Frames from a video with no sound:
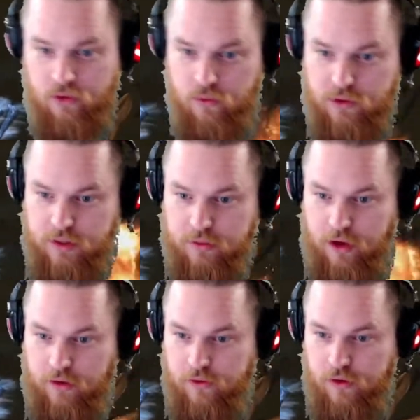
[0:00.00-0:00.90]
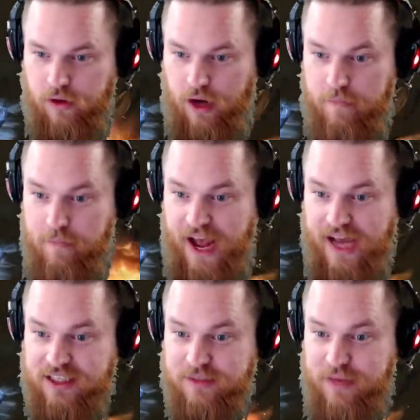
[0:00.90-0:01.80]
Dude, what's up, carnivore? I
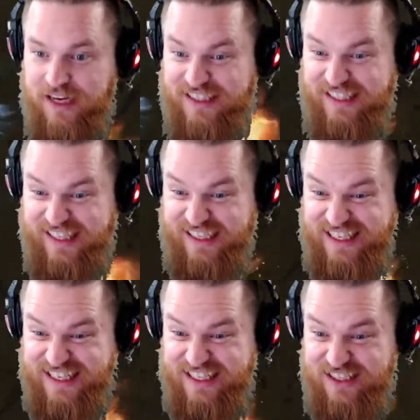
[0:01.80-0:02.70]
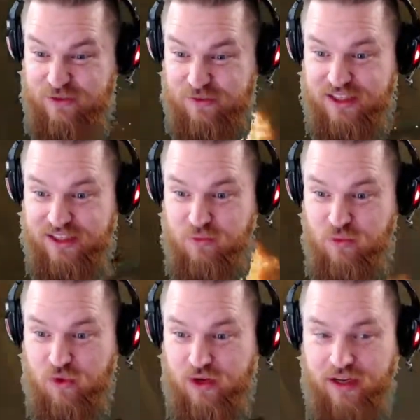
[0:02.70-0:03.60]
passed my kidney stone this
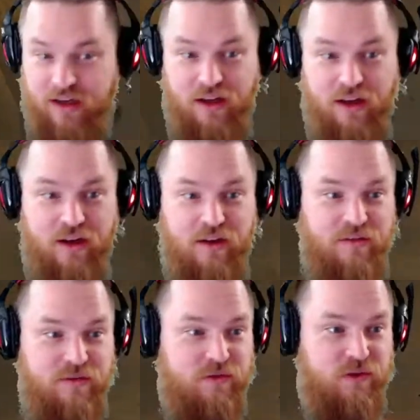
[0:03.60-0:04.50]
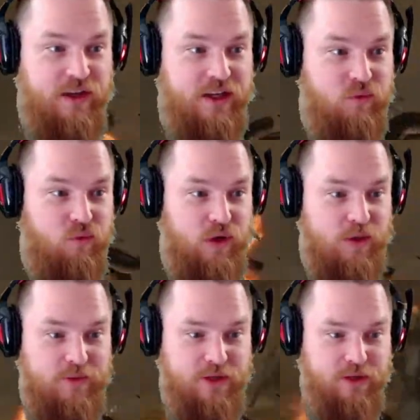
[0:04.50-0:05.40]
morning. Freaking
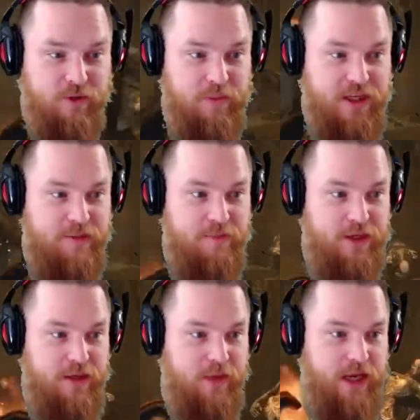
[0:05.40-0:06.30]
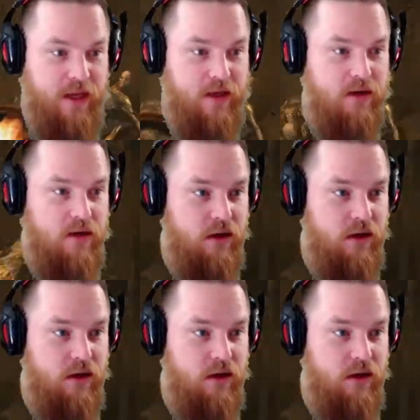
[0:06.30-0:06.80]
ripped to your pee pee, man.